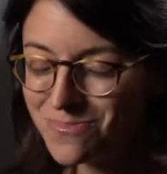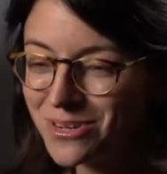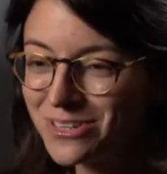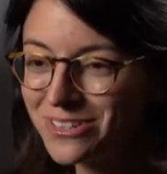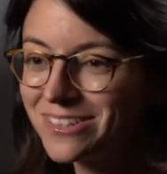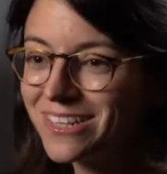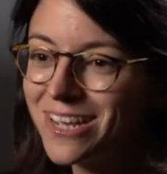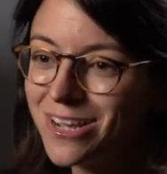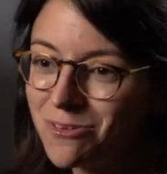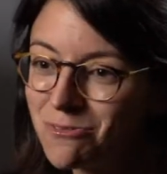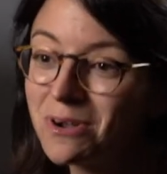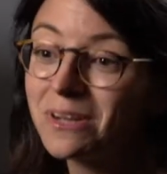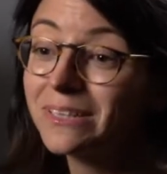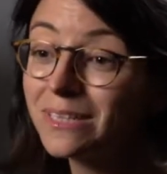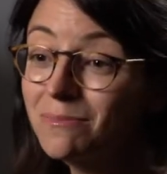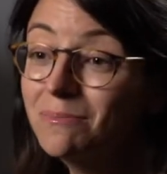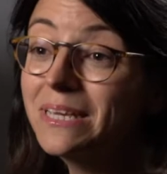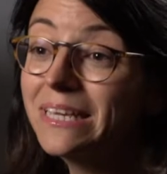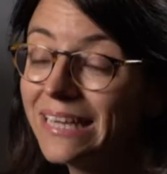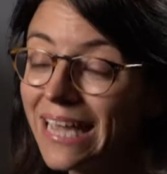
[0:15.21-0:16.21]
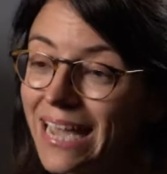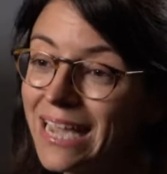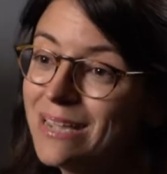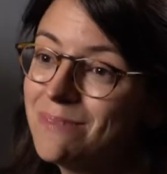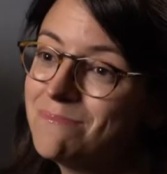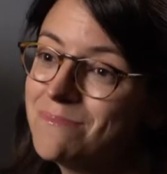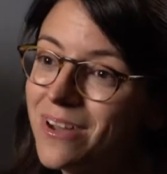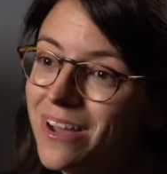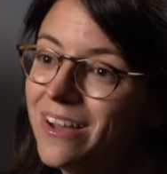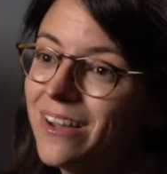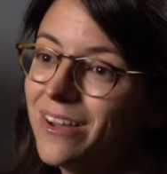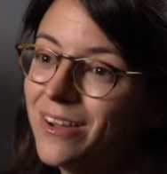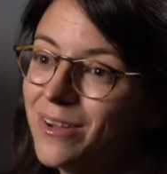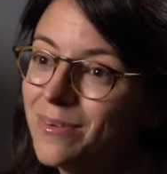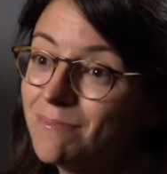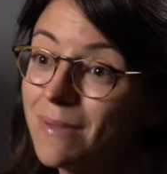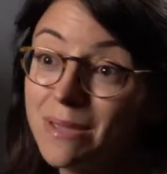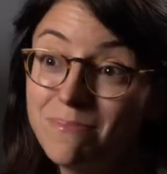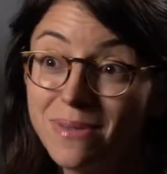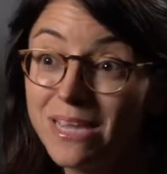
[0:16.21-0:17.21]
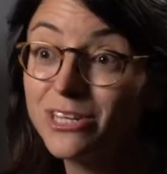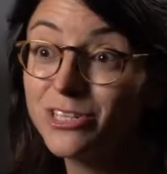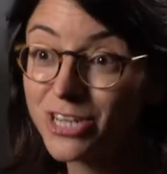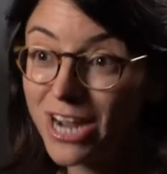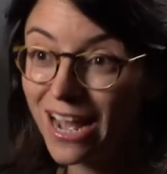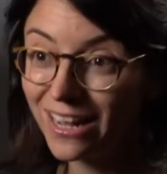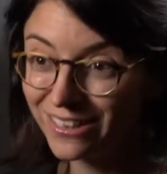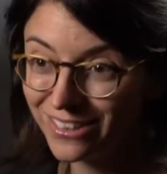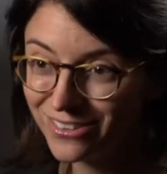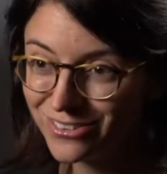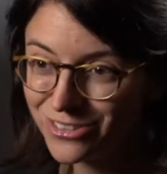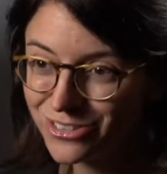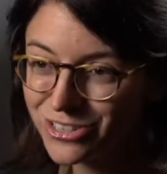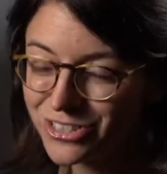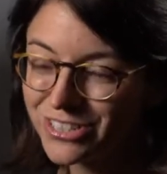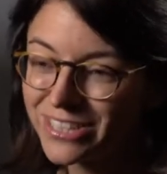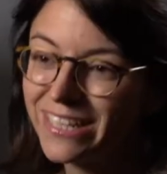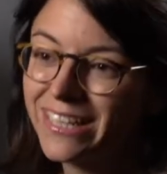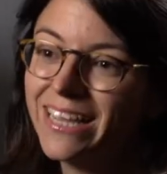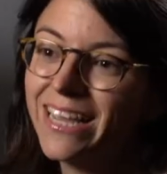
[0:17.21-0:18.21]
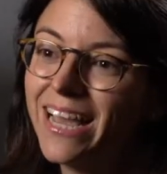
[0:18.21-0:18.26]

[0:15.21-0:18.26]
but it quickly became my big challenge.